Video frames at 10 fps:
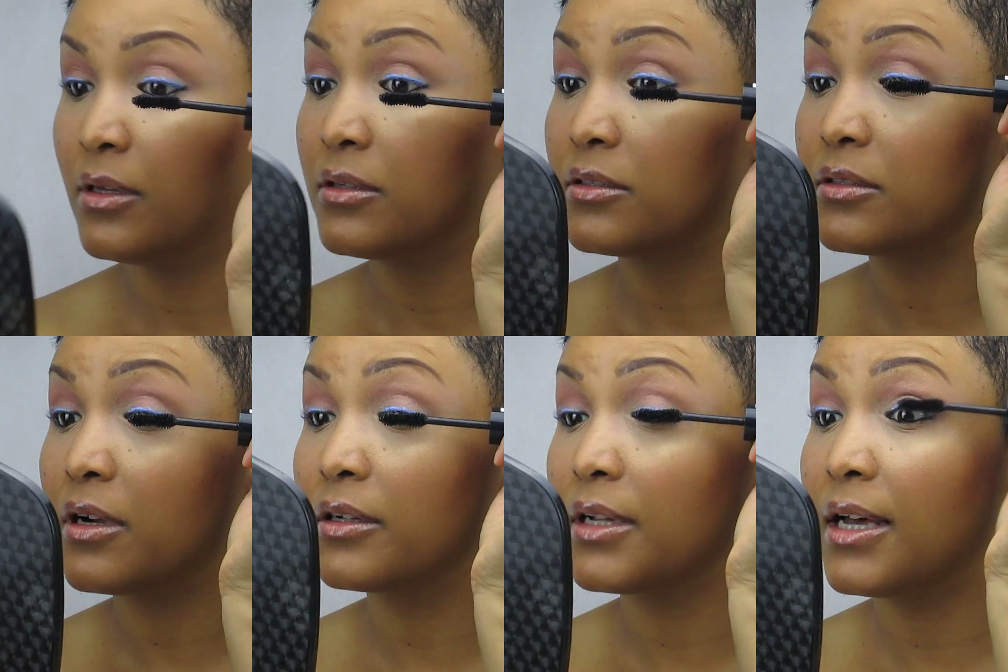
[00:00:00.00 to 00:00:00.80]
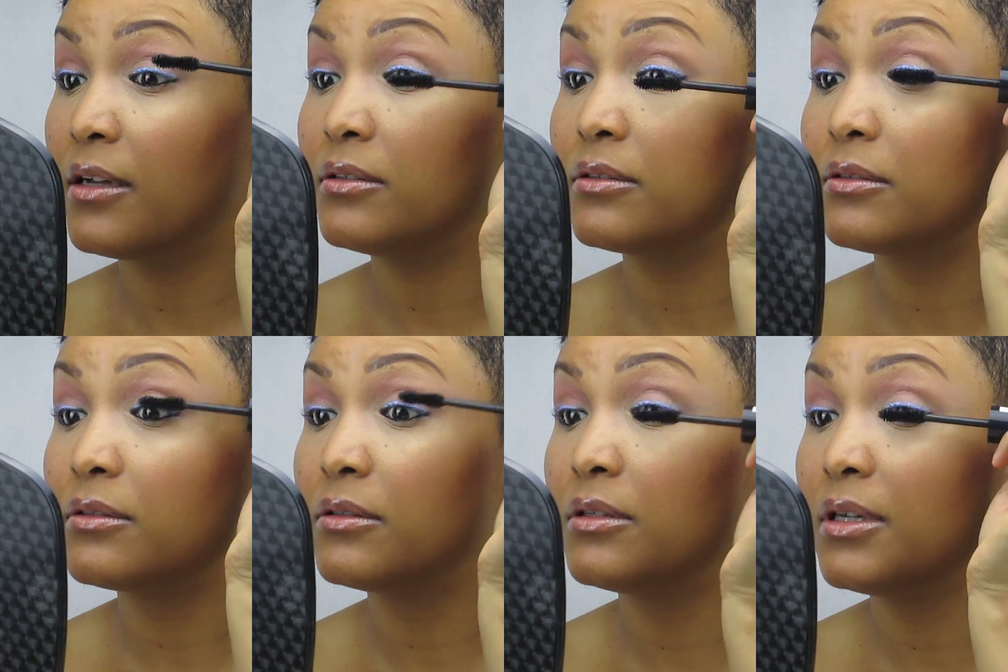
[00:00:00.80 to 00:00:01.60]
Start it out.
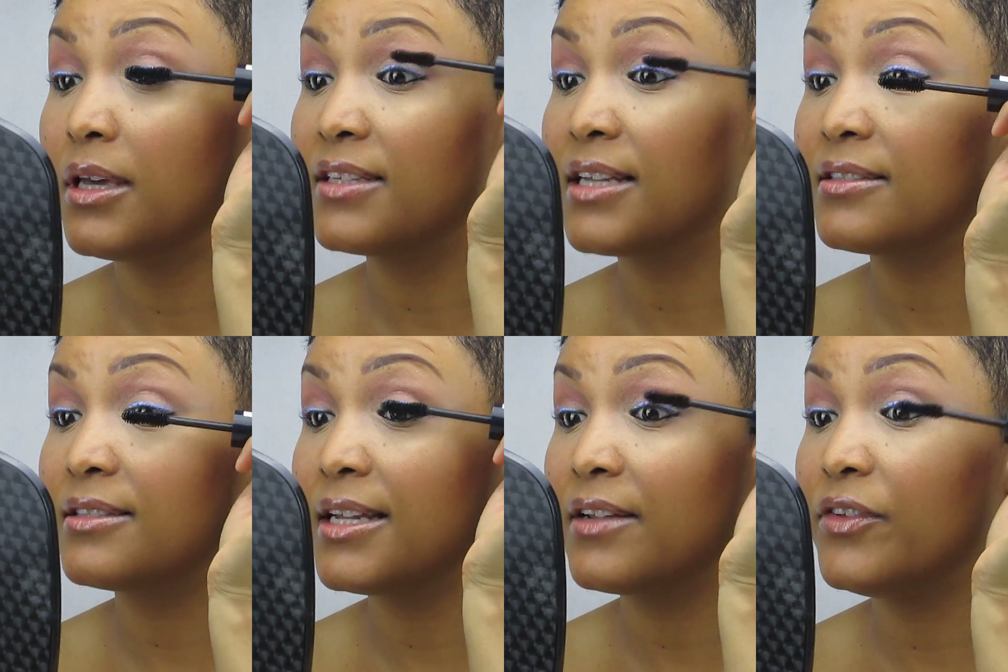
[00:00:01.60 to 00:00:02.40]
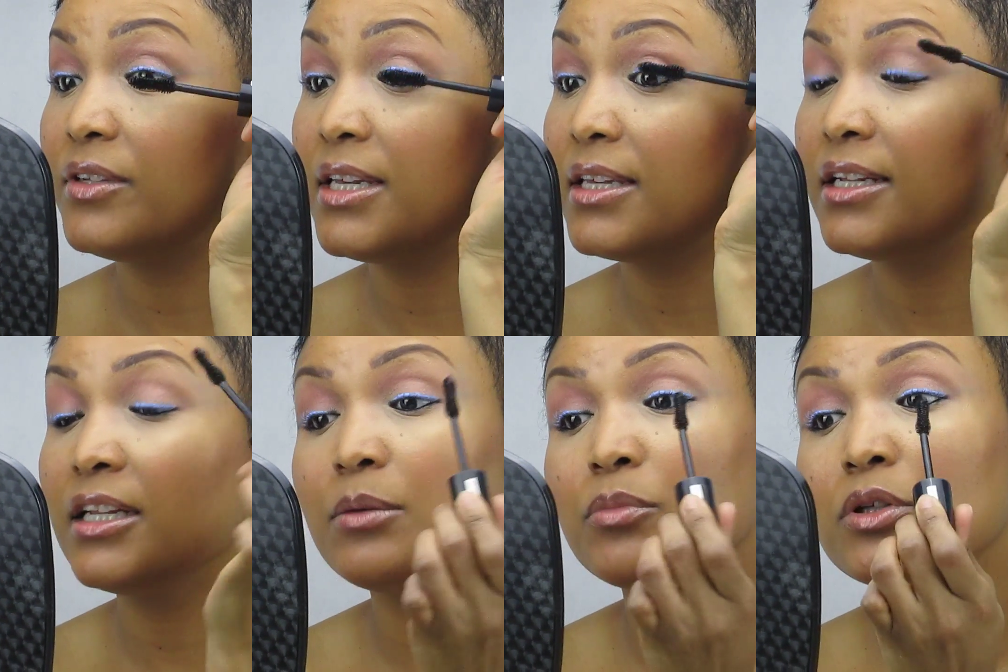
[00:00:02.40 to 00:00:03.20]
As I said, if you did get
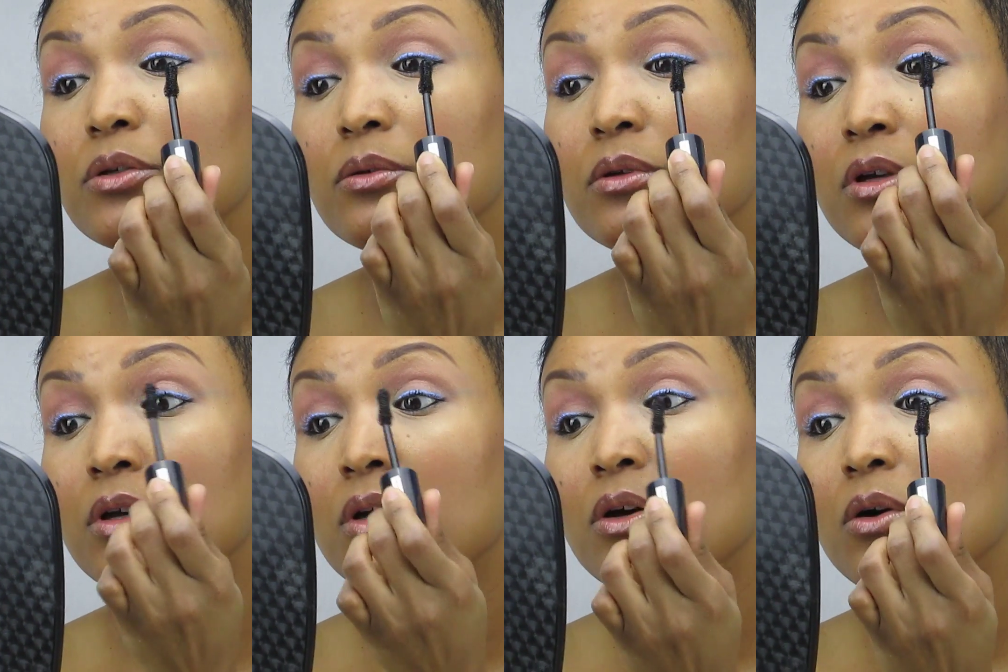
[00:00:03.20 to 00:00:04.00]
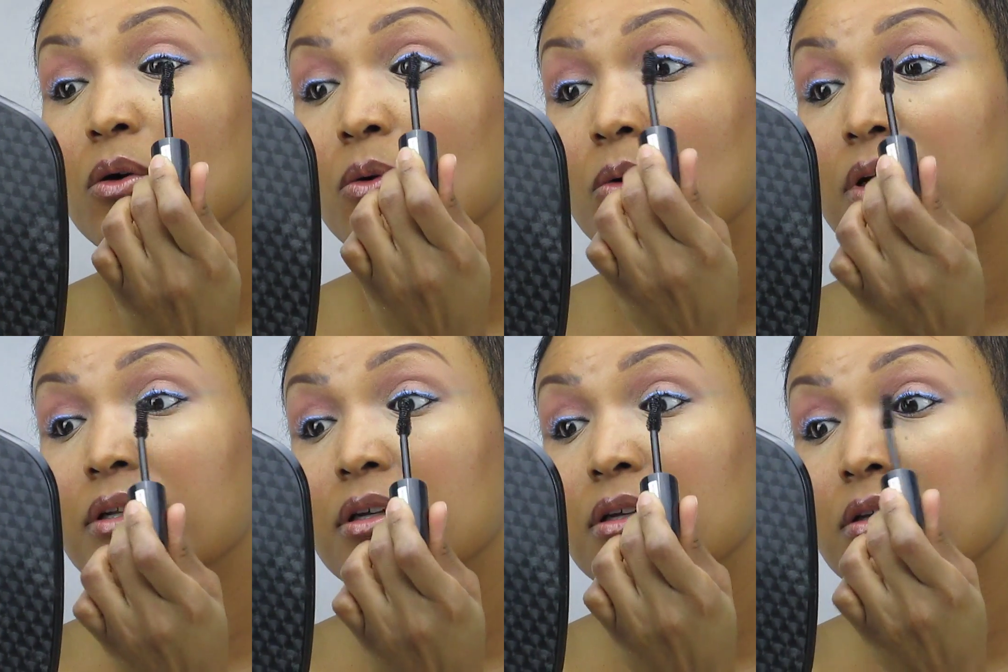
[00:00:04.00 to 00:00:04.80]
any blue
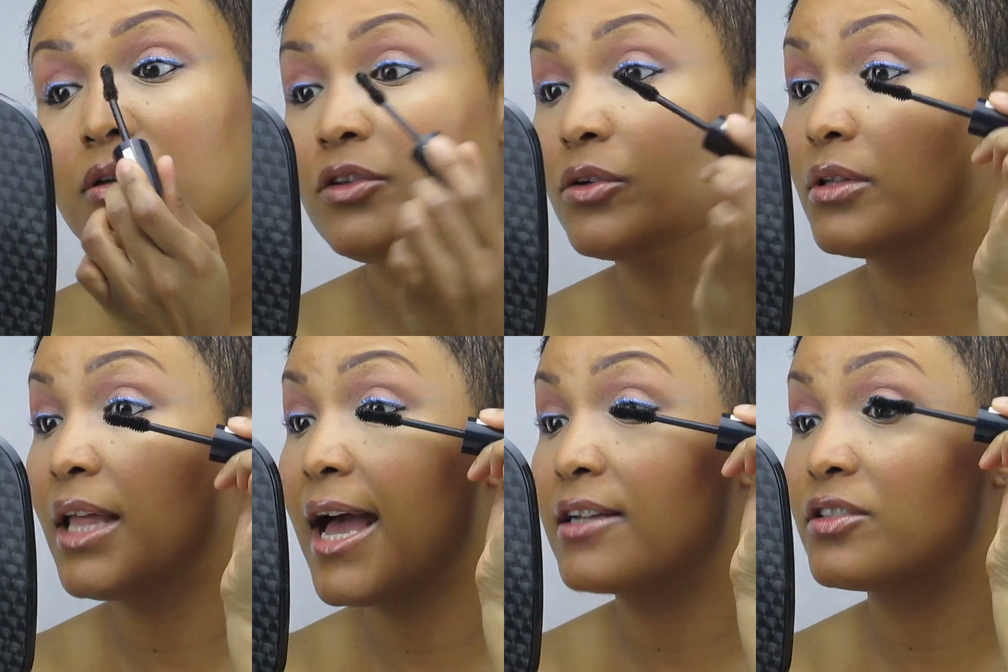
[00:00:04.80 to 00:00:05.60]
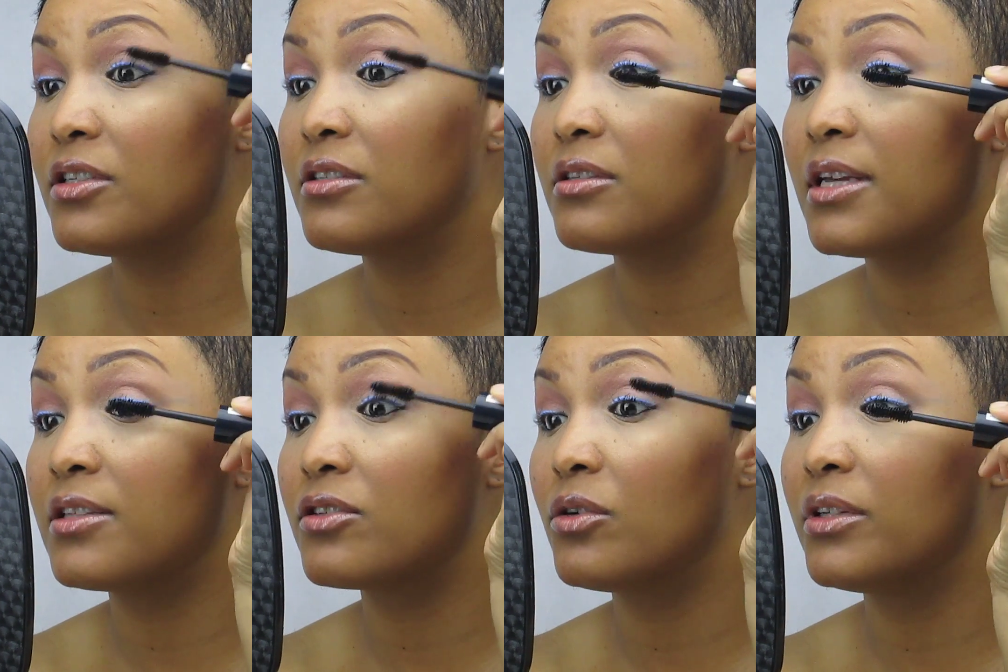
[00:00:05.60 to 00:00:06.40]
on your lashes,
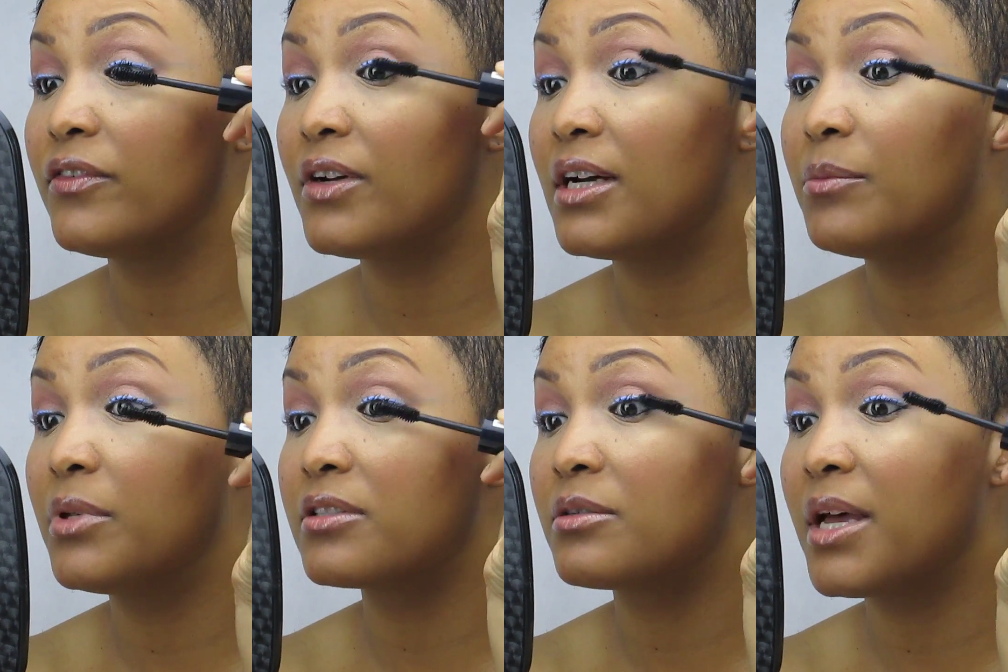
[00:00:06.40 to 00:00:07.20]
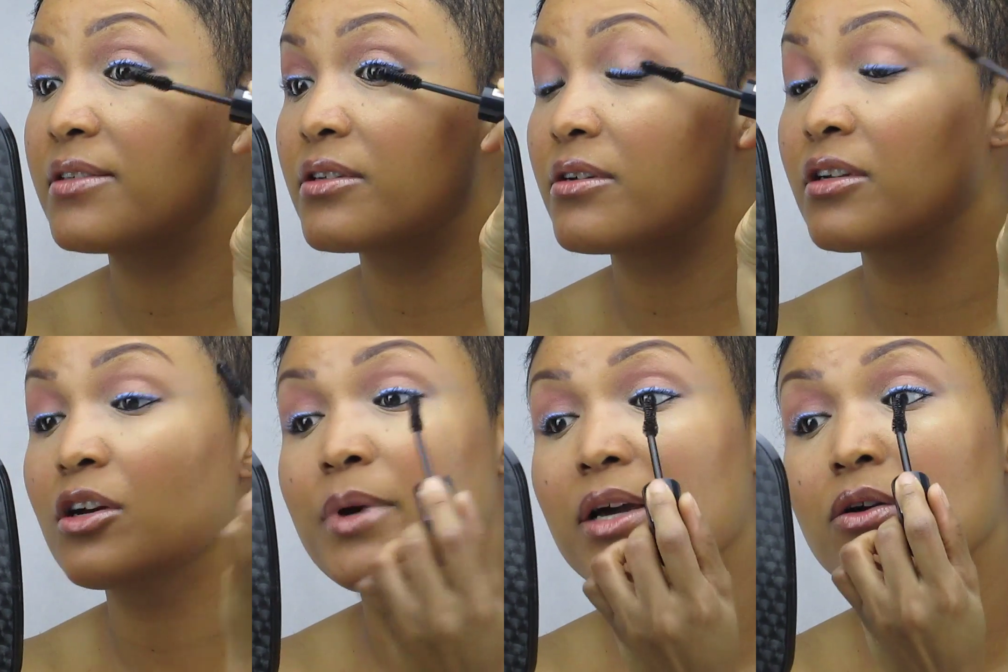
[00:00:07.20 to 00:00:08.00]
it's totally fine because the mascara can
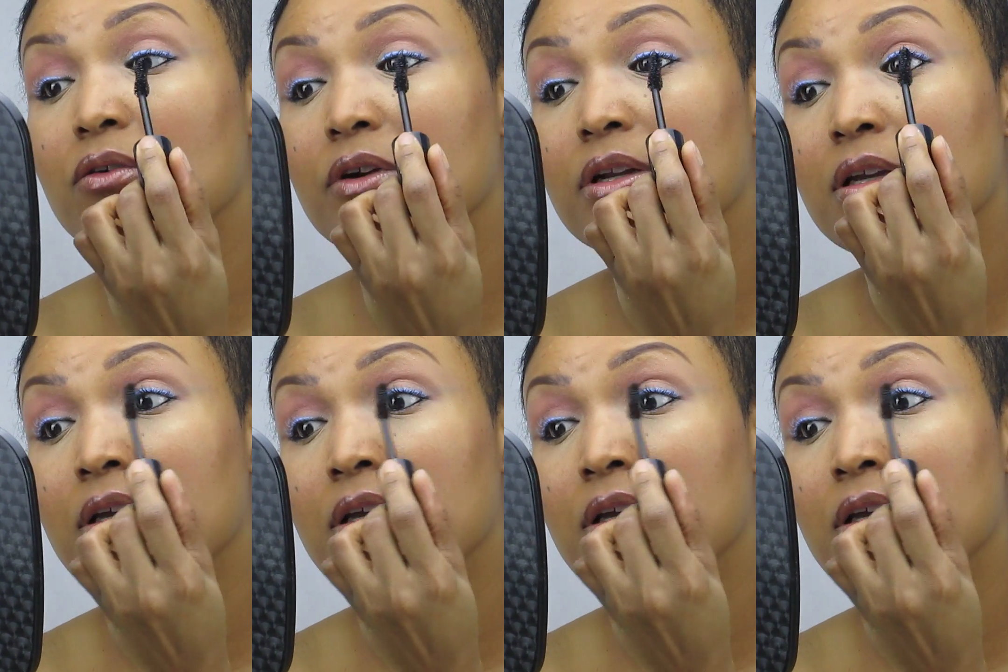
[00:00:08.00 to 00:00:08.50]
go back over.